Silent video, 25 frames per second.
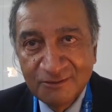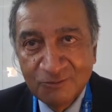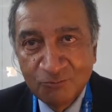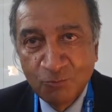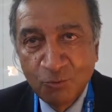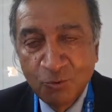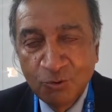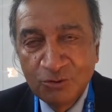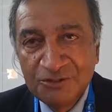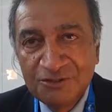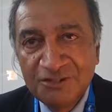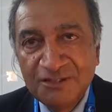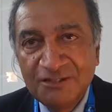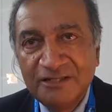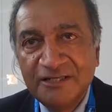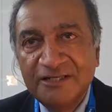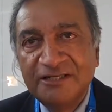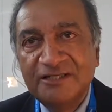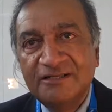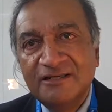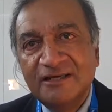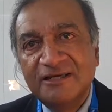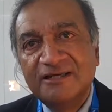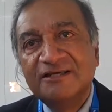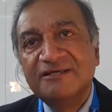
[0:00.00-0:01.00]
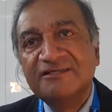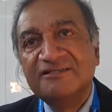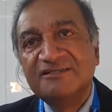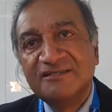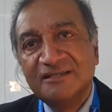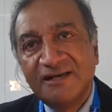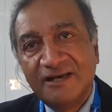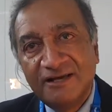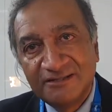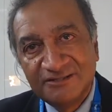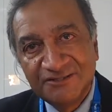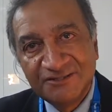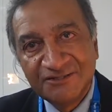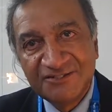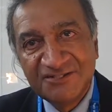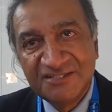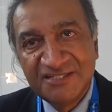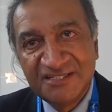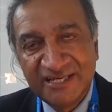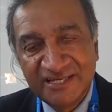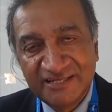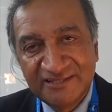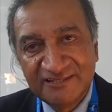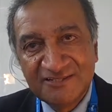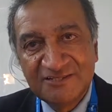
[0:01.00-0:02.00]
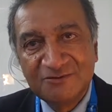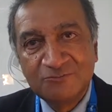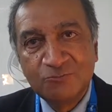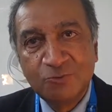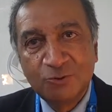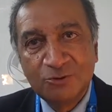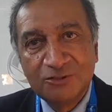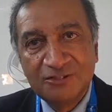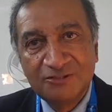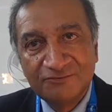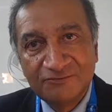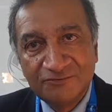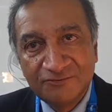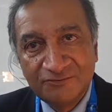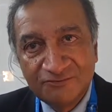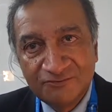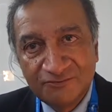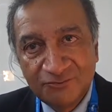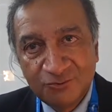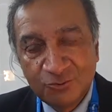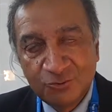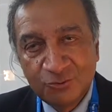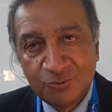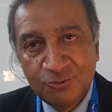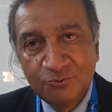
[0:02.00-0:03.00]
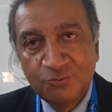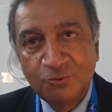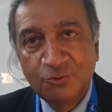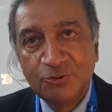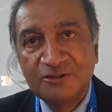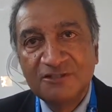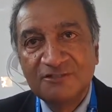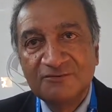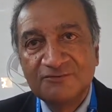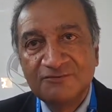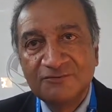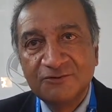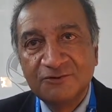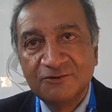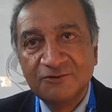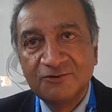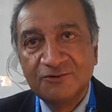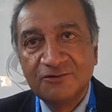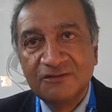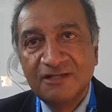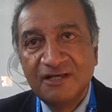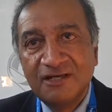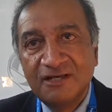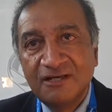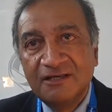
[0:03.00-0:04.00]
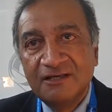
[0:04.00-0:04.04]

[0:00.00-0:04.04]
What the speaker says: Water in its largest sense, water for food, water for